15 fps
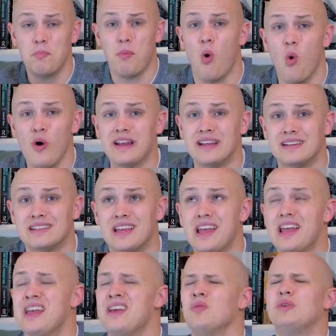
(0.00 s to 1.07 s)
point.
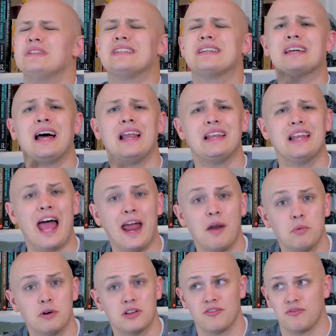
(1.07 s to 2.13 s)
It was a
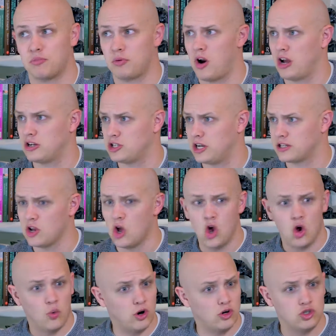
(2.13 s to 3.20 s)
collaborative project
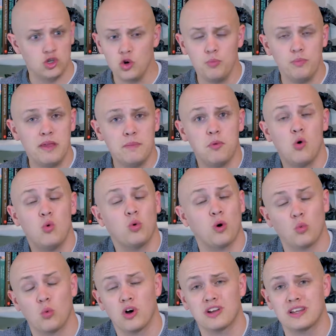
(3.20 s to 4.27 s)
where two people were
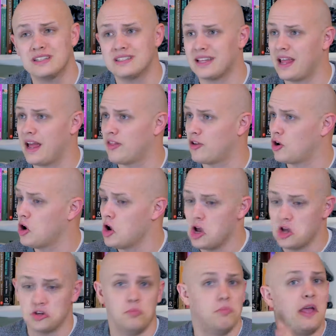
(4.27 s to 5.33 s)
working together
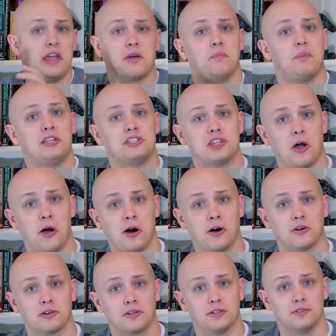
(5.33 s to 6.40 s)
to make a piece of
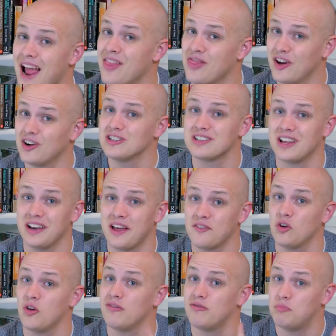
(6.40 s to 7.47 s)
art. And there is a
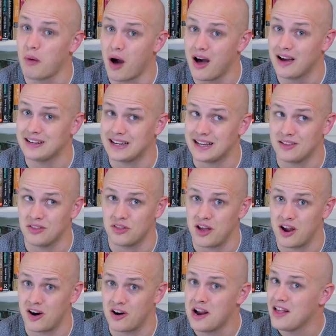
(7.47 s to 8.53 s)
level of bonding
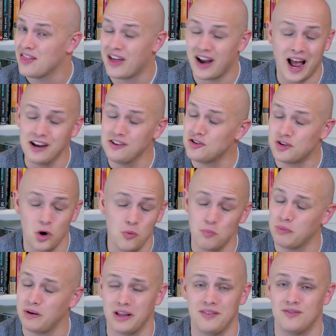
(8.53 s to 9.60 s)
there that I don't
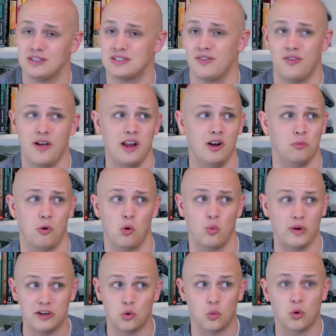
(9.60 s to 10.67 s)
believe is available when you're